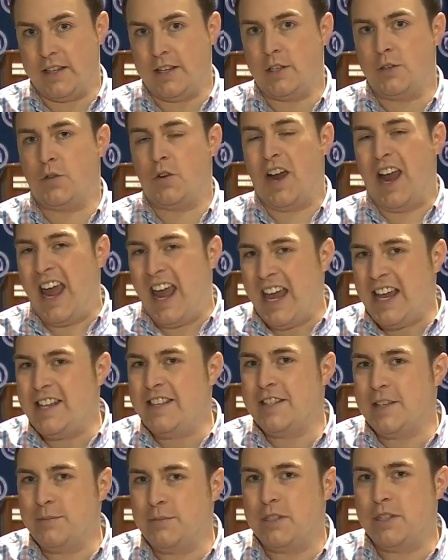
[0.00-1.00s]
It's for
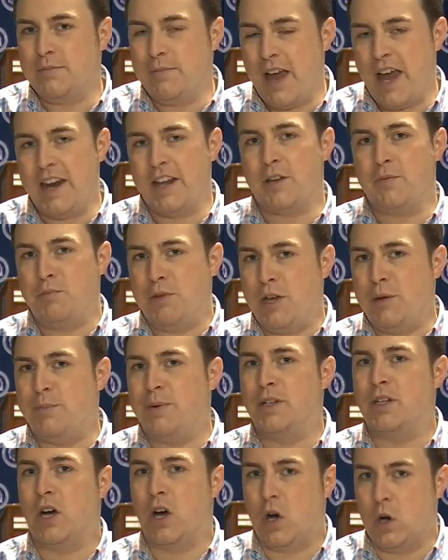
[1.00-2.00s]
asymptomatic
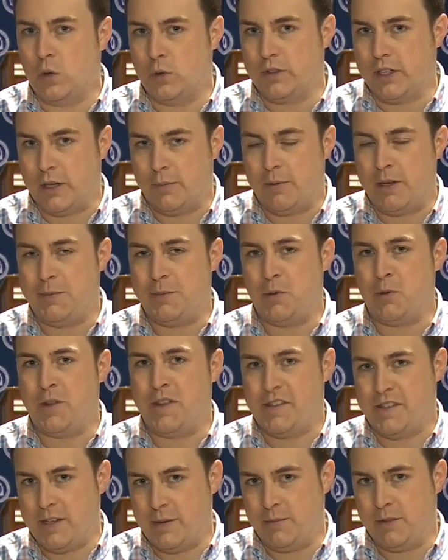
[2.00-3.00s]
people only. People
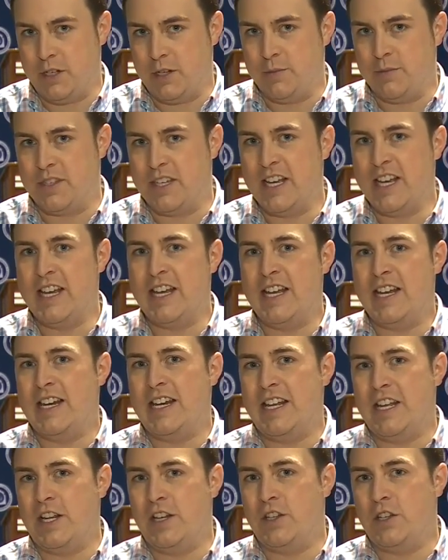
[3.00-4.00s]
with symptoms
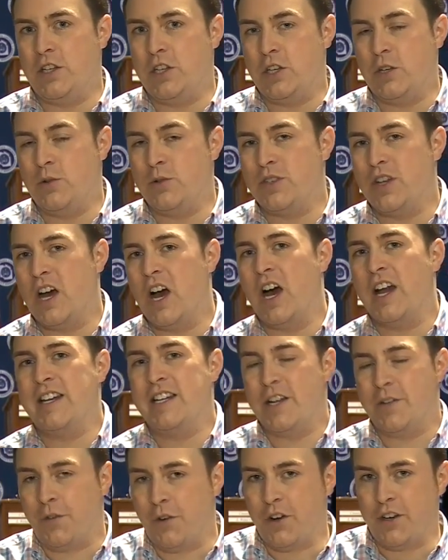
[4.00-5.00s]
need to use a
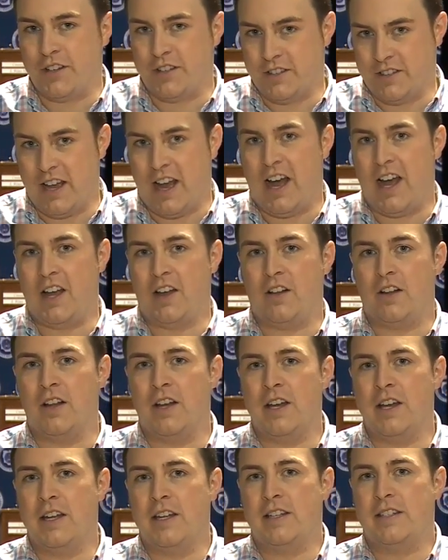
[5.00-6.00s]
different style
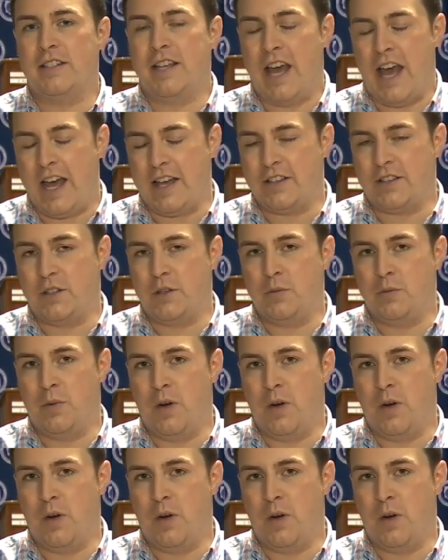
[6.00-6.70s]
test.